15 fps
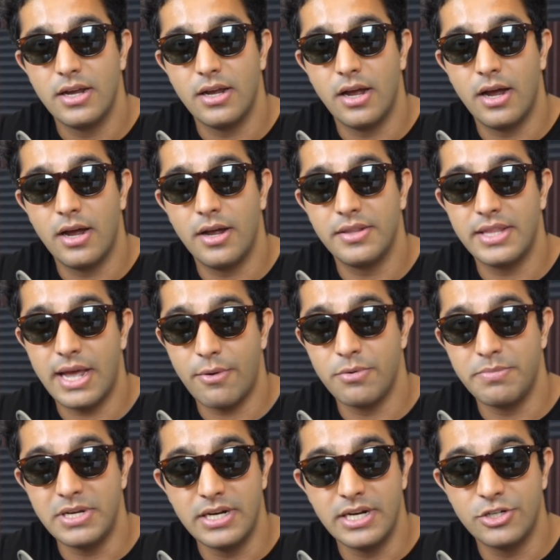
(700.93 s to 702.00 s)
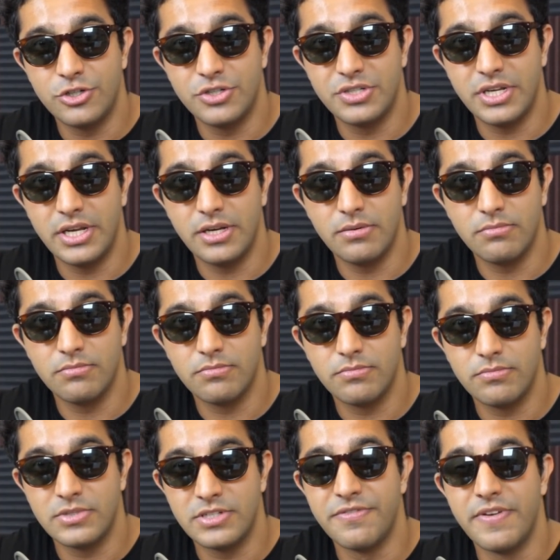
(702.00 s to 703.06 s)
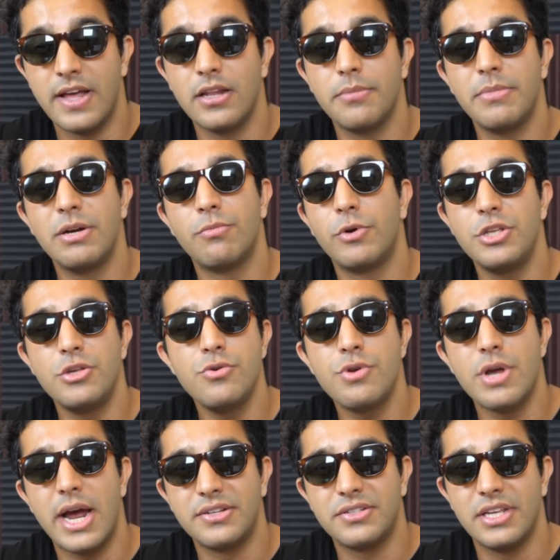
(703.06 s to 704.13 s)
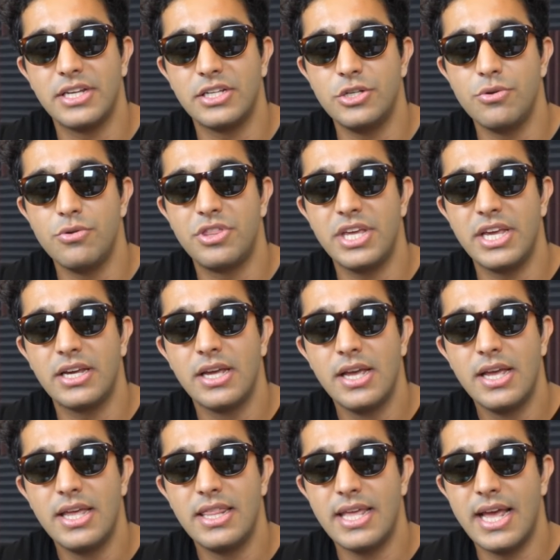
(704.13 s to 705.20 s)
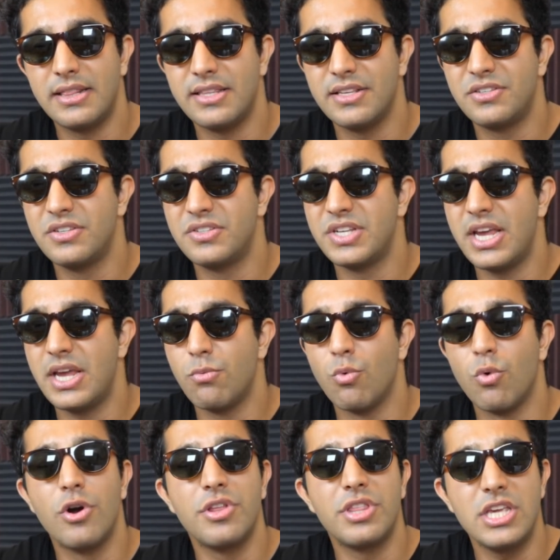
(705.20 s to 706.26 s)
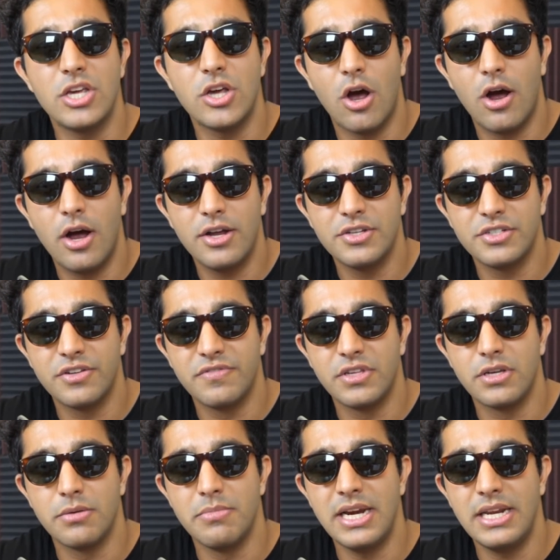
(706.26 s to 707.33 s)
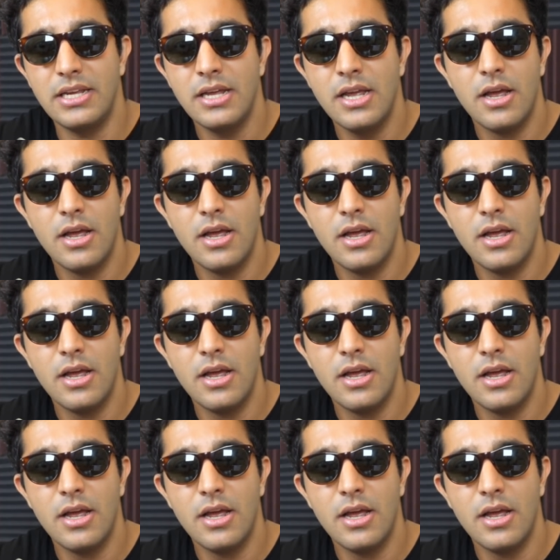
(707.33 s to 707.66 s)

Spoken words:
That would be an interesting development. What do you guys think? Do you think that this is a worthy cause of the committee?